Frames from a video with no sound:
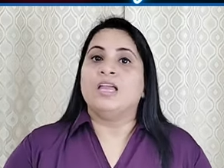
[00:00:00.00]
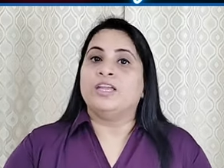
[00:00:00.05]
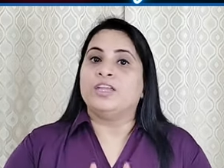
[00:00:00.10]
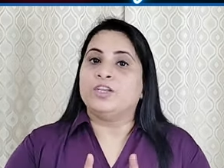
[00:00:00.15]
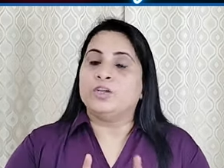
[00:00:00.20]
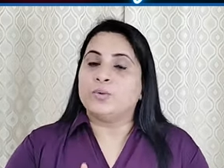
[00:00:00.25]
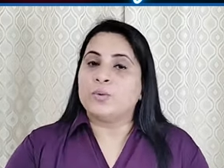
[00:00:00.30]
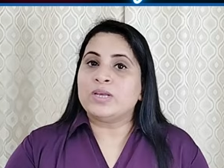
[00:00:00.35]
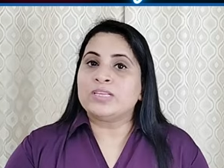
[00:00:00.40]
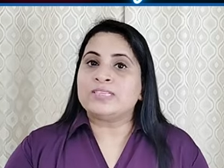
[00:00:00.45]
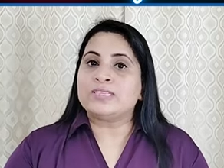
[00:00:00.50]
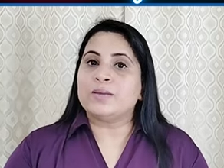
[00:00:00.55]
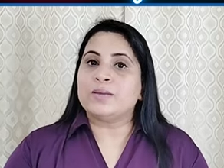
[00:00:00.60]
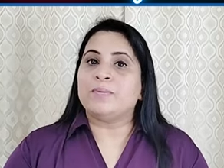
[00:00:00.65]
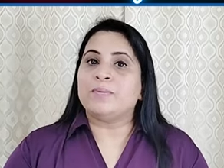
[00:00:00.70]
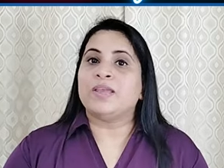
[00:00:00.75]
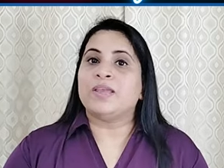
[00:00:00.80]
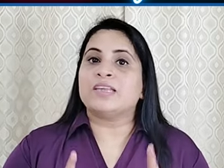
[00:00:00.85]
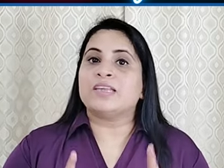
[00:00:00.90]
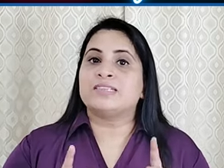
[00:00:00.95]

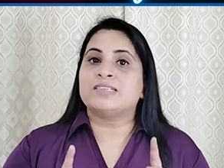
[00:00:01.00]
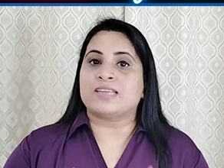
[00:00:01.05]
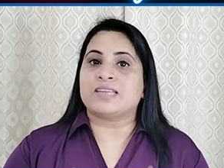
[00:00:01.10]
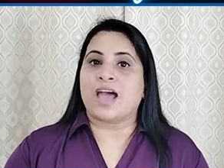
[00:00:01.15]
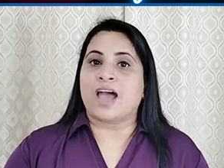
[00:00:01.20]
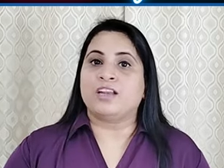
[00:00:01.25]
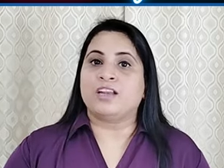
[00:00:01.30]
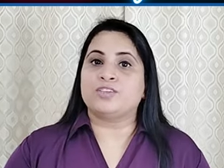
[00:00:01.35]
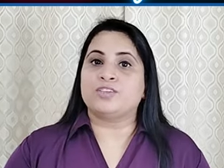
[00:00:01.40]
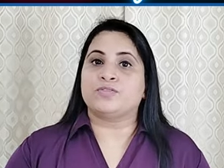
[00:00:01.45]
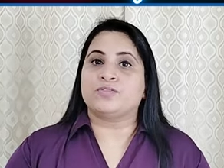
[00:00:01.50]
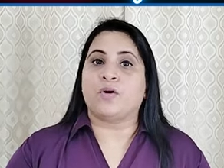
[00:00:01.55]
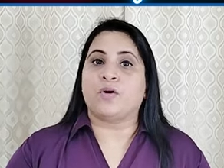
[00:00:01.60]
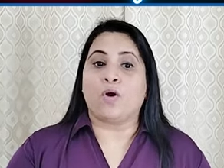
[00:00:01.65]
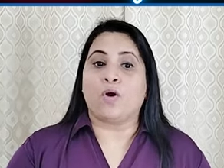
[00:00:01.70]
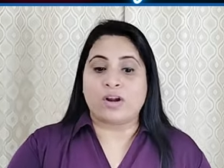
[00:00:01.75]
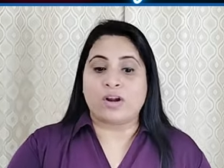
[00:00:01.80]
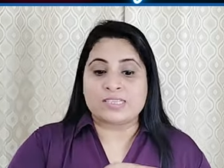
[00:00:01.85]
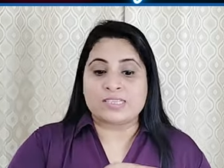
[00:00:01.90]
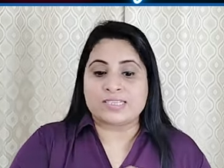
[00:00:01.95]
USCPA stands
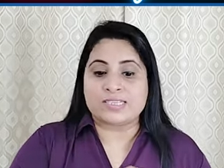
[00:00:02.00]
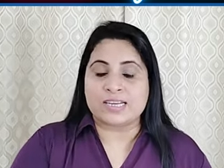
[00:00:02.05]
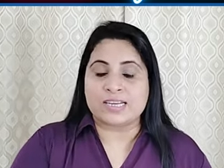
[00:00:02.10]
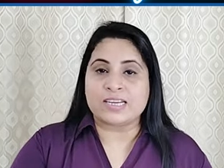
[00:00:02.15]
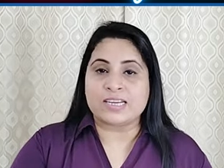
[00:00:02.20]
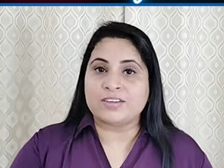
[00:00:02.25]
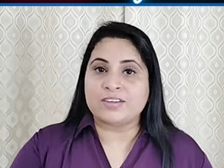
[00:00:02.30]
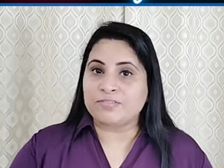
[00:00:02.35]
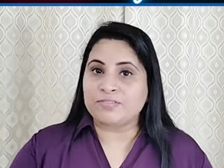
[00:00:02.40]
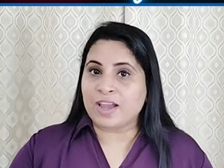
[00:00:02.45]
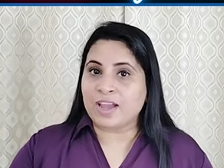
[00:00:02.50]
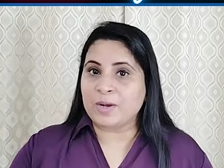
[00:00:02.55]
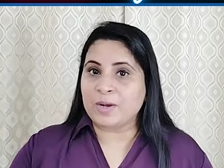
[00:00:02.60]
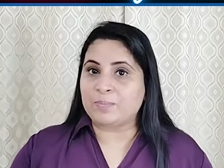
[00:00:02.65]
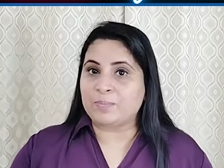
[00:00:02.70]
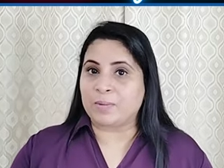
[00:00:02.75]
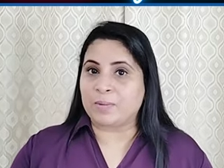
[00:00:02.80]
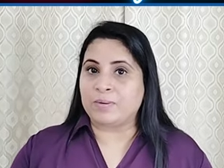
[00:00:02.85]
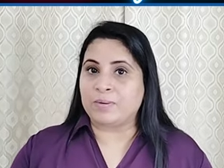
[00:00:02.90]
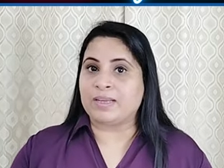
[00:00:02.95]
for
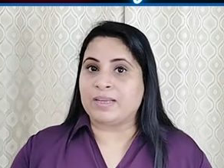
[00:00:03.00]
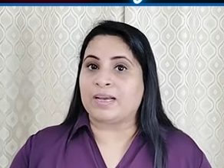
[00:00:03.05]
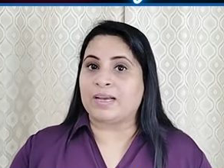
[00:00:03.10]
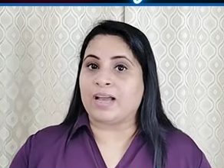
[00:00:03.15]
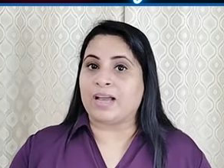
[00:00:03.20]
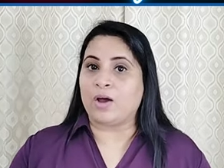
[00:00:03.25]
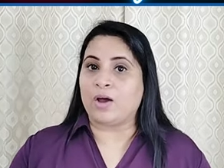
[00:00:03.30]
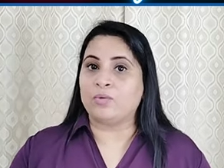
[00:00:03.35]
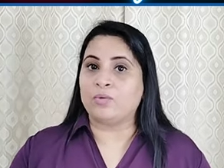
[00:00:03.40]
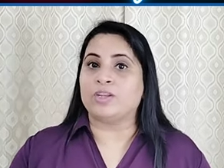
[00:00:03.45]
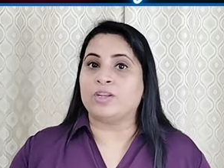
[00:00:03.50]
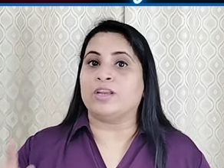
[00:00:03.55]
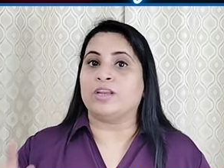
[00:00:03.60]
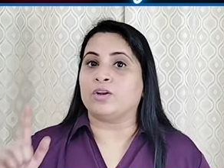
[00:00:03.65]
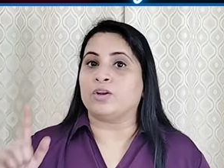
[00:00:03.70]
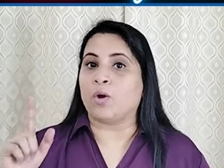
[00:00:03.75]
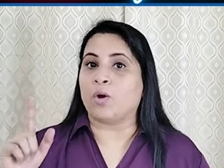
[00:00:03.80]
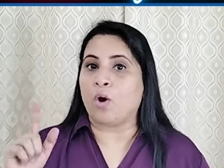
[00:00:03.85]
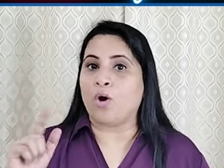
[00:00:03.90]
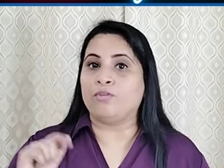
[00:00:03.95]
Certified Public
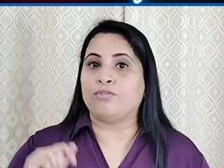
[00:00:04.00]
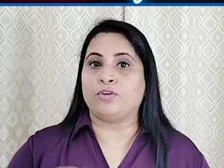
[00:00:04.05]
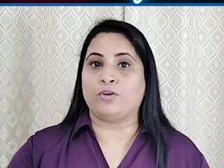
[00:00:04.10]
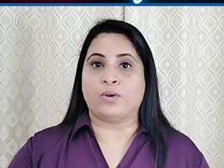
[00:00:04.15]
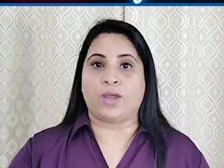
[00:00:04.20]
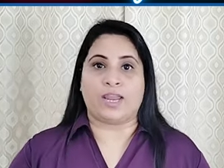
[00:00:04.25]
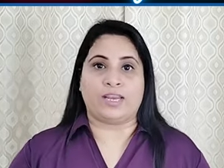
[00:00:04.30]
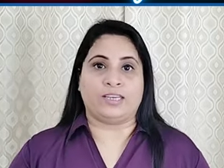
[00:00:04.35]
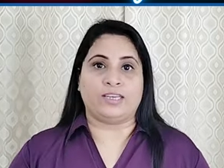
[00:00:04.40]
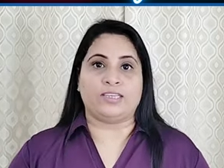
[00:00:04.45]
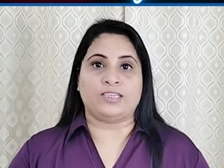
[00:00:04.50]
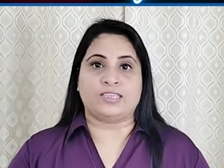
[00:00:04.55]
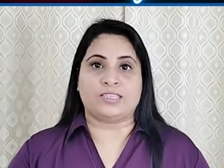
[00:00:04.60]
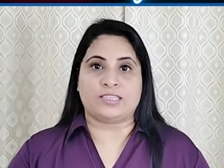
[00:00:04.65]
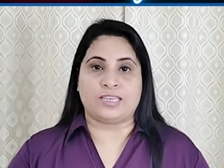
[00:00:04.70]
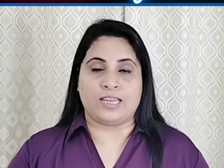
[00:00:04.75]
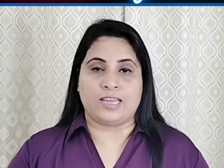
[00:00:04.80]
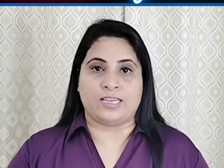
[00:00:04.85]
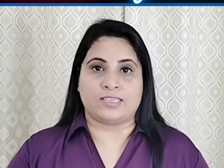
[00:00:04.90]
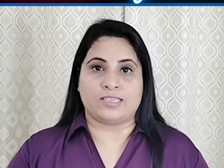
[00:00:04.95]
Accountant of United
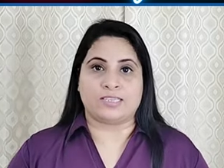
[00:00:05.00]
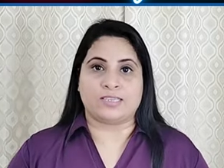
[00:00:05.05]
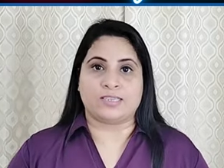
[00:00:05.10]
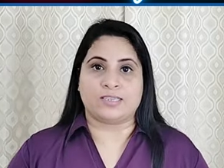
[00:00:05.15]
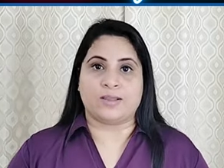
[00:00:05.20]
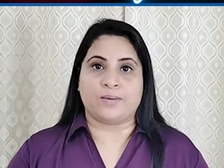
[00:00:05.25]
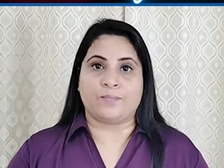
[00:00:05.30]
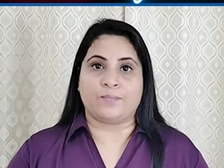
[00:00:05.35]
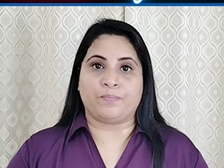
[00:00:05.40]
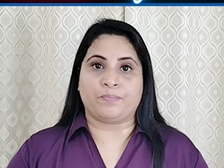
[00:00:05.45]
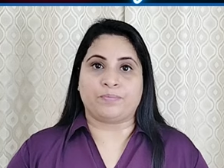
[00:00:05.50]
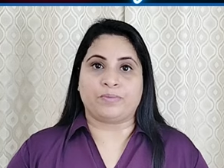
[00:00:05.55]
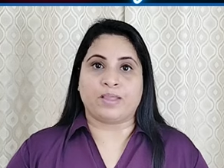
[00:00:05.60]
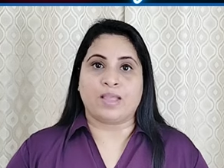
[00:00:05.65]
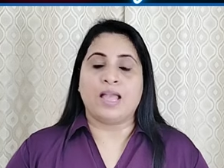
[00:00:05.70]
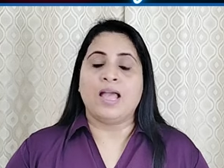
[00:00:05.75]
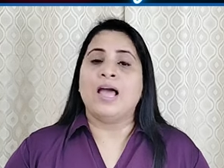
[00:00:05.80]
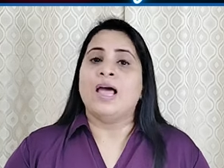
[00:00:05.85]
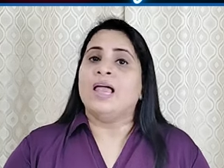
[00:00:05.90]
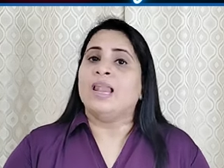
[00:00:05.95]
States.
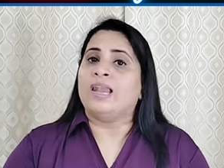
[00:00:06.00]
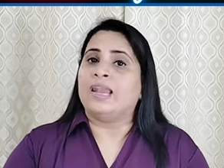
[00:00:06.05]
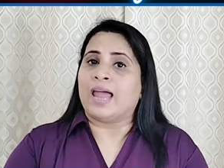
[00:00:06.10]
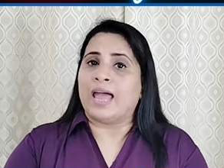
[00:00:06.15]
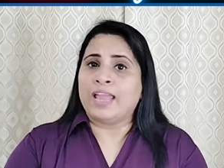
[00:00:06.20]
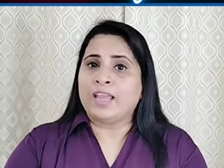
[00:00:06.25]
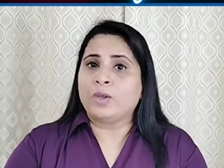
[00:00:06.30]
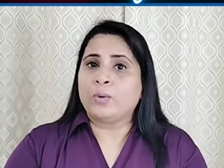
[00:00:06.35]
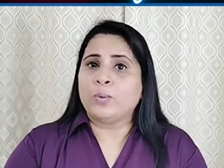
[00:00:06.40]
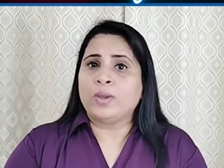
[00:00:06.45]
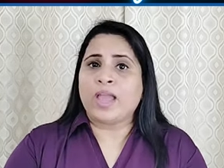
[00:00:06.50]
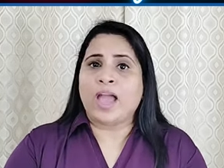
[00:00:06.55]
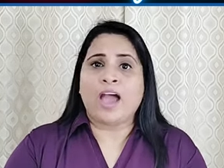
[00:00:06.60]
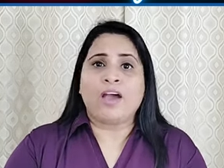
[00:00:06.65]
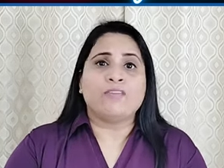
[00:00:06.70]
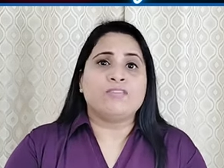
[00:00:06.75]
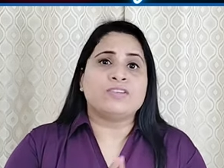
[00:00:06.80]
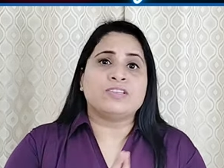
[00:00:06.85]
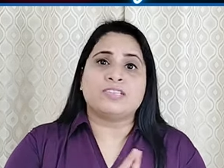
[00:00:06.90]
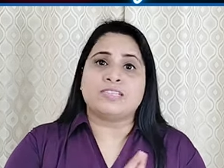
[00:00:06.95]
Like we
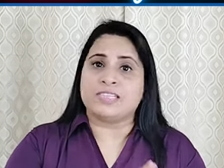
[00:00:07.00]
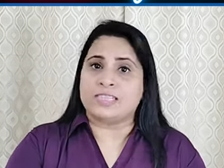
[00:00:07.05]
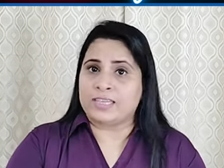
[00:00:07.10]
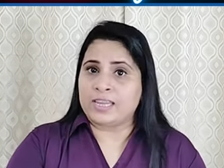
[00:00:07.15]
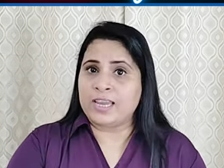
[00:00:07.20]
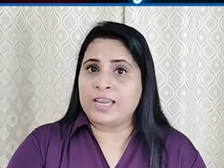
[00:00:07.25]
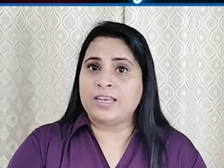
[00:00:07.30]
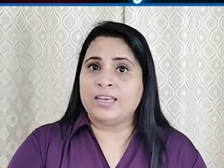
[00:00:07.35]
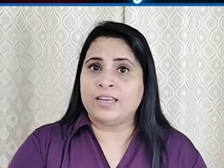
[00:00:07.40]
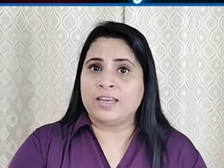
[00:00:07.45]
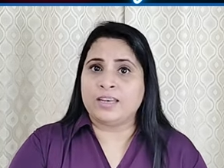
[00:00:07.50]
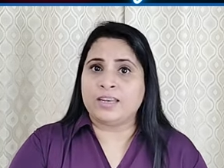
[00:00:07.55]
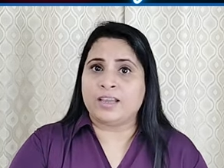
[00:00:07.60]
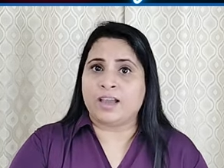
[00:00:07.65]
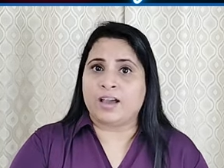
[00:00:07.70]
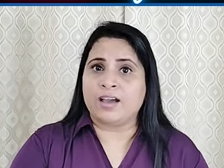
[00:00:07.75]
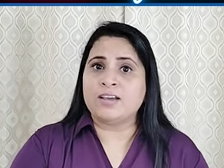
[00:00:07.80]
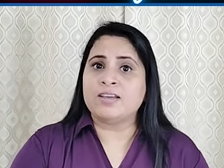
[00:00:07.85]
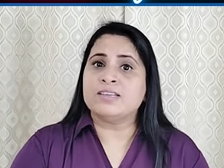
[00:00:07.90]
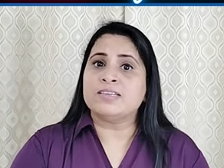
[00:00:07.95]
have CA in
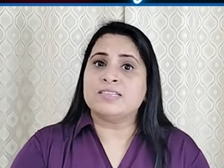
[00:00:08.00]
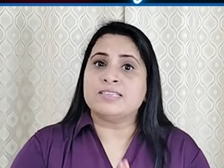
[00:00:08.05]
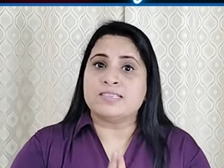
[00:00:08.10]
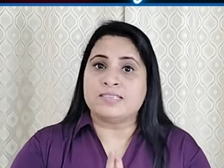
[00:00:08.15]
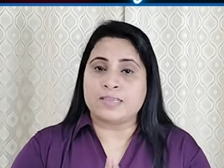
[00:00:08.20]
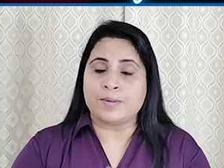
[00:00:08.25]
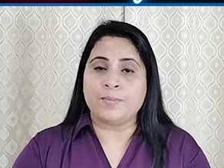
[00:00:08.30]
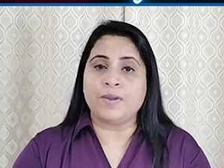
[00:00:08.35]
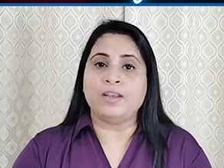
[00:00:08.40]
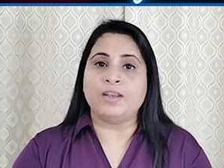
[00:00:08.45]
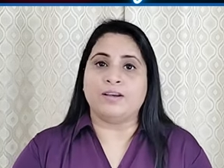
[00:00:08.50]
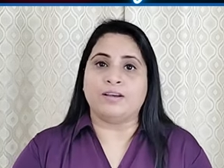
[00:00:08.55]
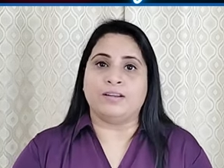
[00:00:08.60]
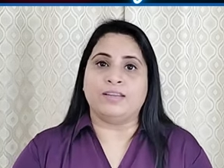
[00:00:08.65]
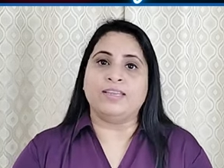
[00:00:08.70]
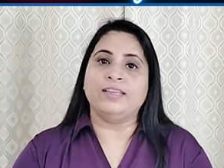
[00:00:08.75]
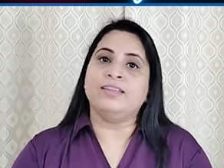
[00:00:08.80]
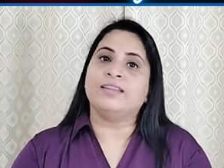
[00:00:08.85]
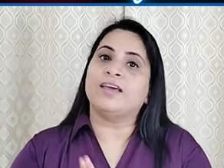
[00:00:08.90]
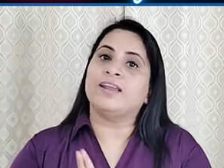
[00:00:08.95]
India,
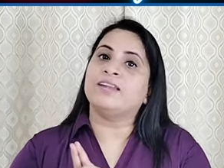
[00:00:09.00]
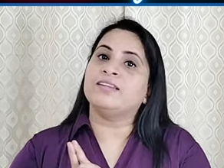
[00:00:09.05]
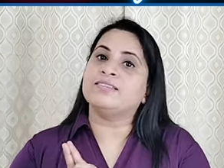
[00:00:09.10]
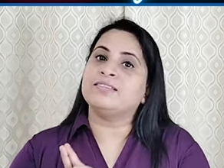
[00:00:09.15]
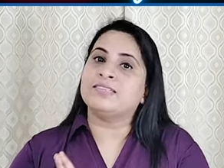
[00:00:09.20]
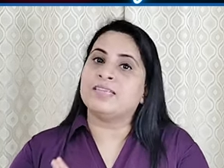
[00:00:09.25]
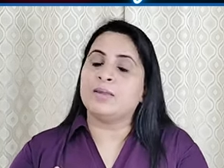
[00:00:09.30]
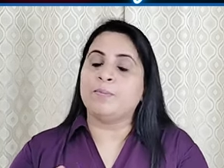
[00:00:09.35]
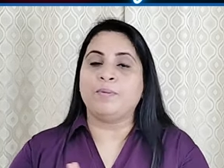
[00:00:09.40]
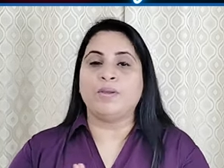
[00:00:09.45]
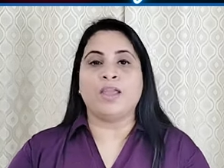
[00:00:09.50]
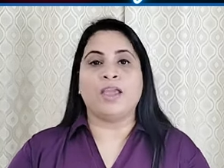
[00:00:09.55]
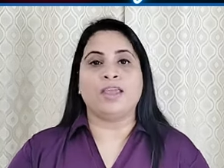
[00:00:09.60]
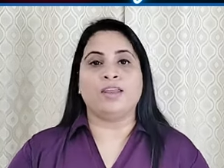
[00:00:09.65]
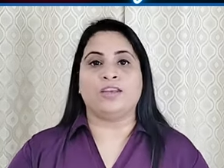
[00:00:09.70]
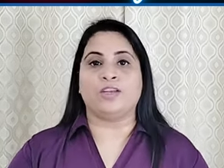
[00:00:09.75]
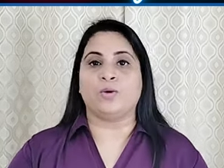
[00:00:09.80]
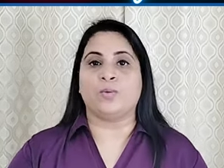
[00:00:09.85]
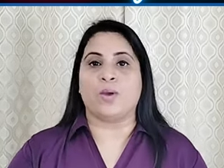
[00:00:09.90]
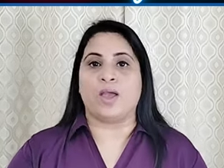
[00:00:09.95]
similarly there is CPA
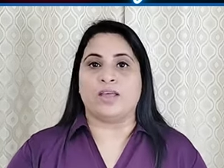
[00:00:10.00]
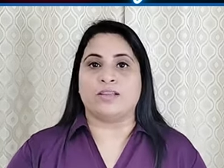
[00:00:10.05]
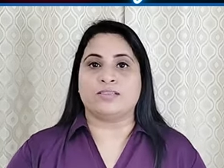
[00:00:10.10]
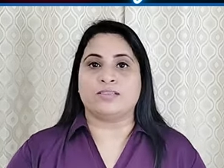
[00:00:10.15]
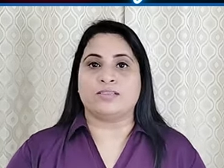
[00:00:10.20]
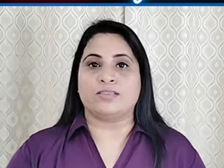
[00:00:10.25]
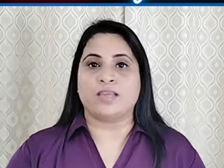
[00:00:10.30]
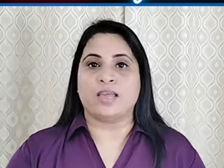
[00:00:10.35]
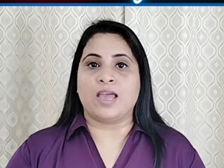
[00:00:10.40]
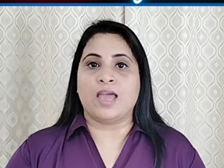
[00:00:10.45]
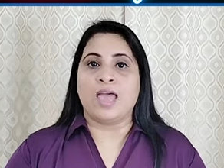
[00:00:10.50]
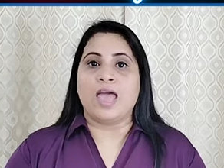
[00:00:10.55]
in US.